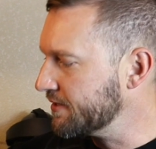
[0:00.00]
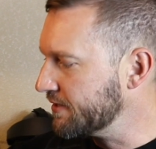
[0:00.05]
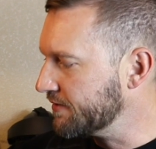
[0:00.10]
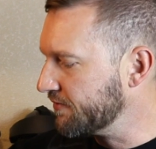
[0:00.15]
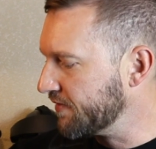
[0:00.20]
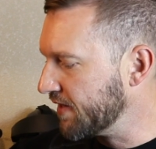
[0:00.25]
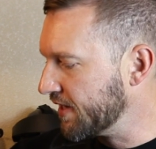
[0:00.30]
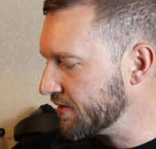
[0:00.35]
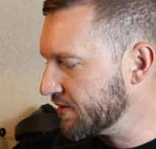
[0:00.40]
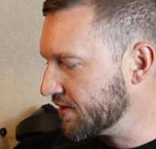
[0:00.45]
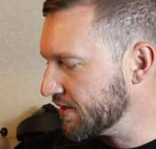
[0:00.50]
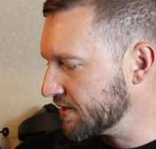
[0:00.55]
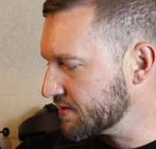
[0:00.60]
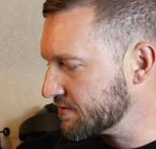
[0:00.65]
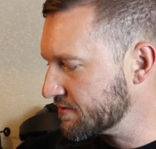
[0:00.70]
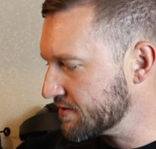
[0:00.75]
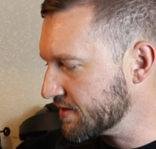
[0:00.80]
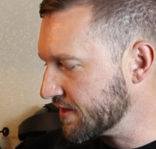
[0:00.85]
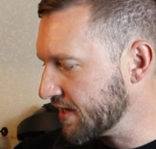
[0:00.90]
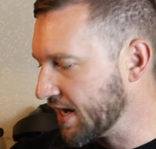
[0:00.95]
You find
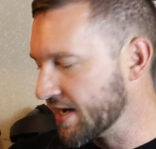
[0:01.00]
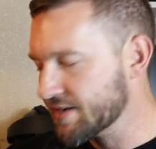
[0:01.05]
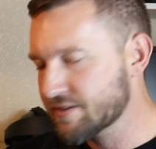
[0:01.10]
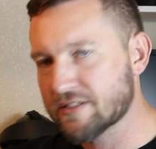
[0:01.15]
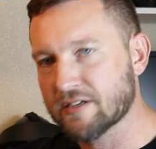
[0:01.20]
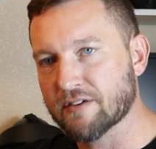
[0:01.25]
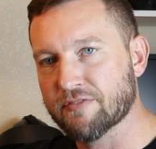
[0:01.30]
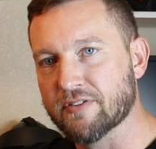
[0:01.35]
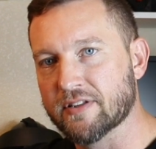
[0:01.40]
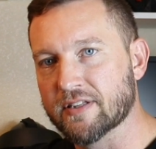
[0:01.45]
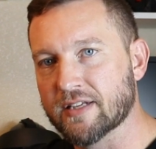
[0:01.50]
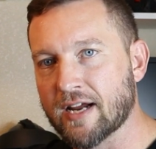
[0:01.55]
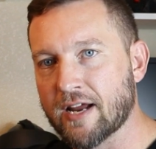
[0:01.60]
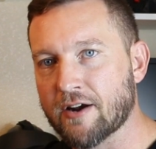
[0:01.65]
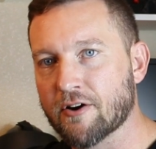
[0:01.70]
things, you can hide stuff in there.